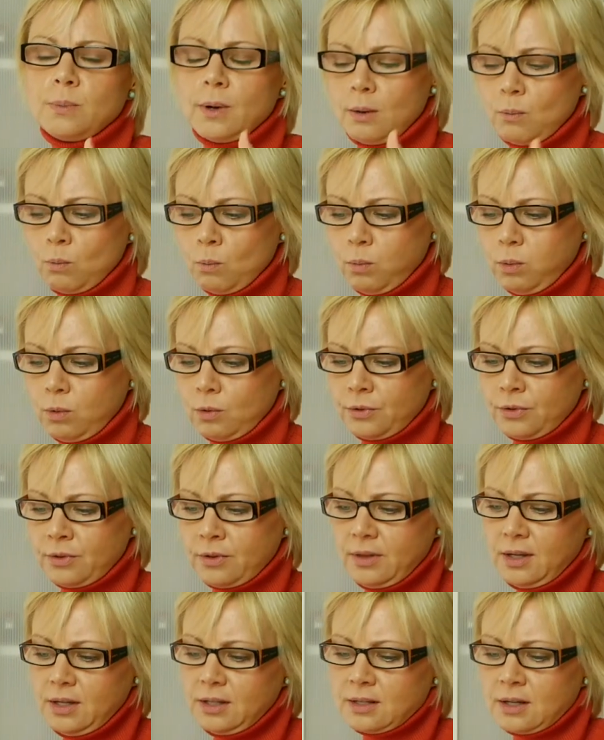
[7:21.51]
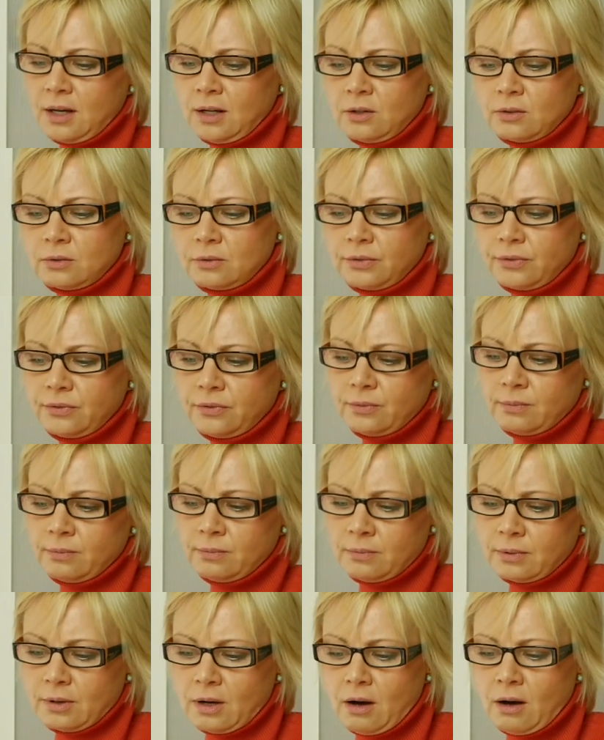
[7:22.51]
But what this kind of
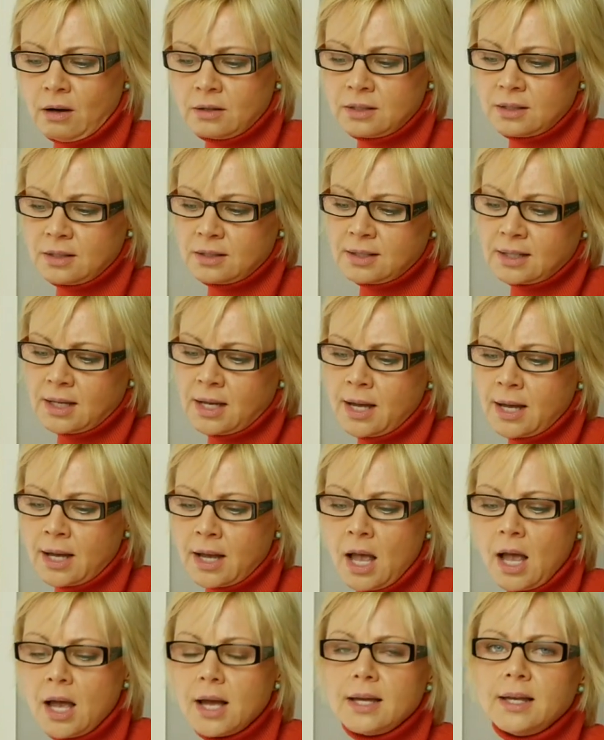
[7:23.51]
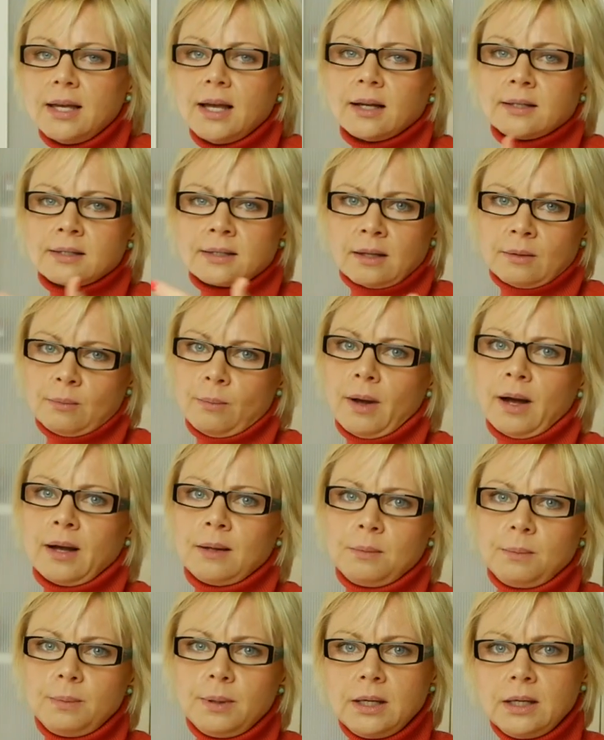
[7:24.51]
cards, they're saying, yes, that
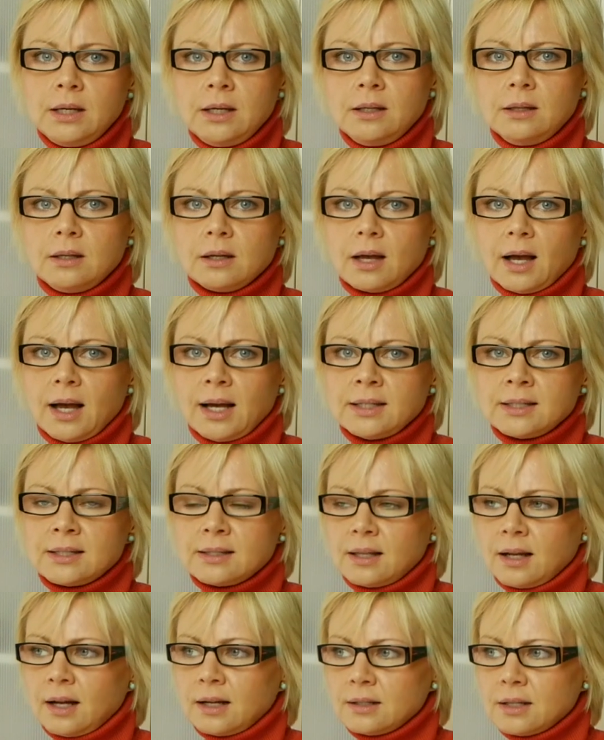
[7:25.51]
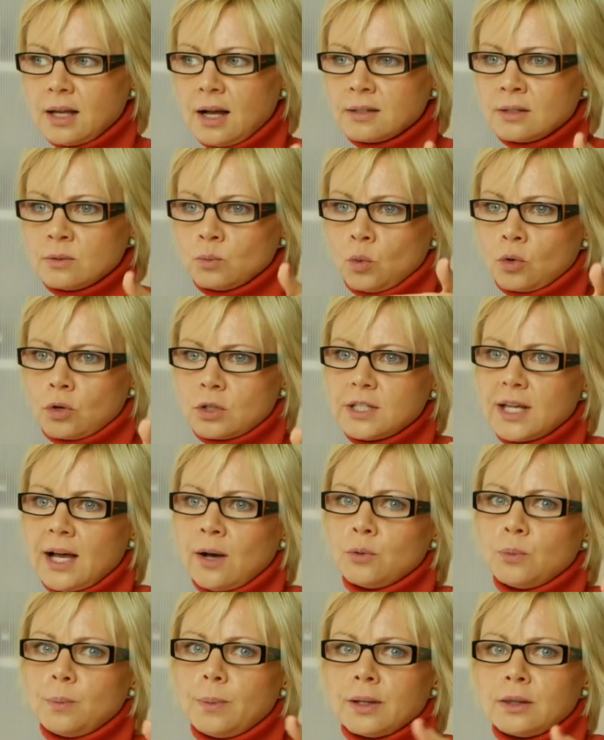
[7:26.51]
might be the case, that hasn't worked
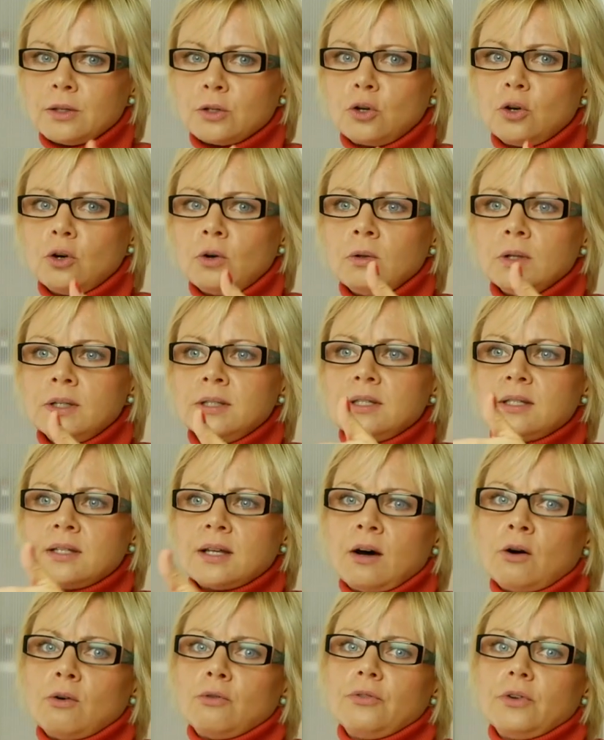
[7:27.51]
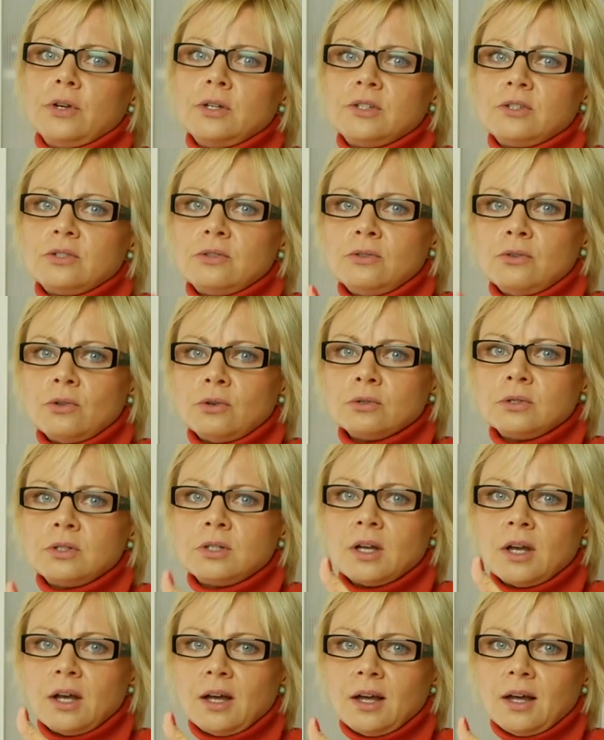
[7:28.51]
out, but the goal itself is
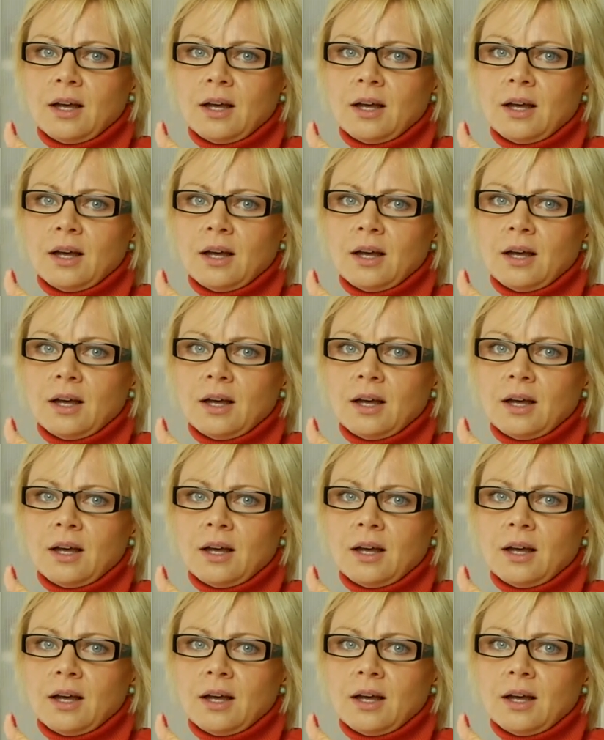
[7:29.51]
not